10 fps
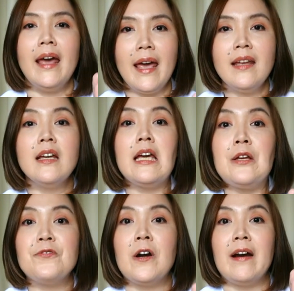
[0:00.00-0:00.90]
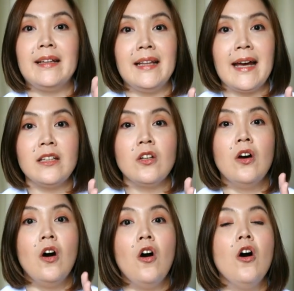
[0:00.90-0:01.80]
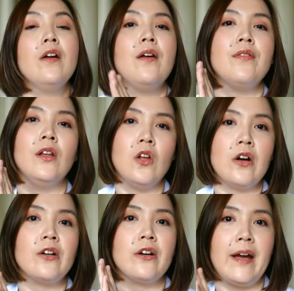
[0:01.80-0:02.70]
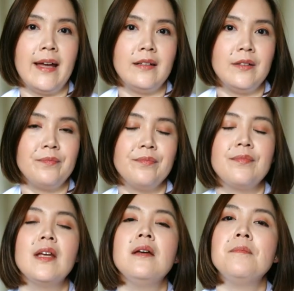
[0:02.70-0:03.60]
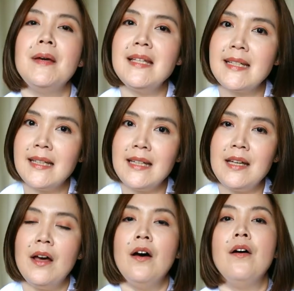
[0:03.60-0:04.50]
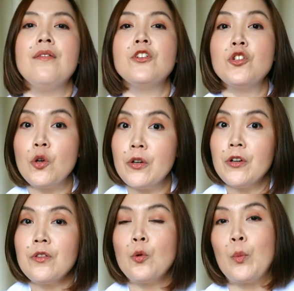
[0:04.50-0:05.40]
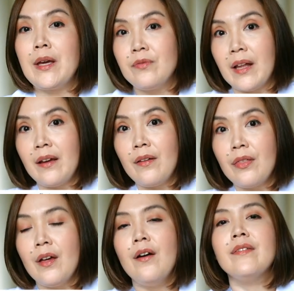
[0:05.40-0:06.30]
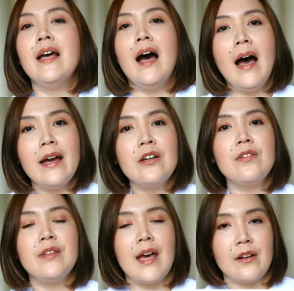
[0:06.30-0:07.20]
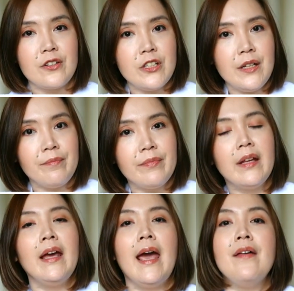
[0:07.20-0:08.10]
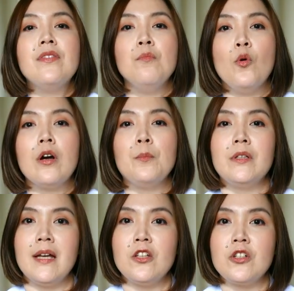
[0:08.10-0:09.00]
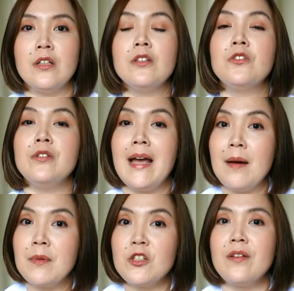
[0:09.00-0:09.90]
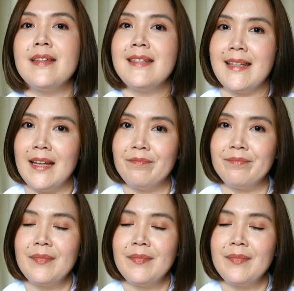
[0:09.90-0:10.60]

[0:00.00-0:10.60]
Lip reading: and infrared light on the longer end. Basically, the shorter the wavelength, the higher the energy, and the more potential to damage the skin.